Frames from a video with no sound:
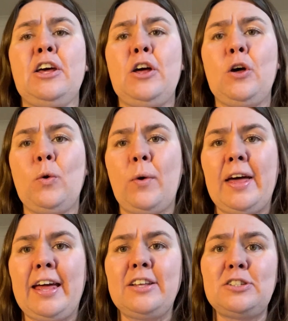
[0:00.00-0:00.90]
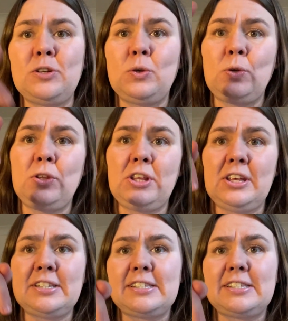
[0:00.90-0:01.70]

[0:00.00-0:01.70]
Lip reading: away to the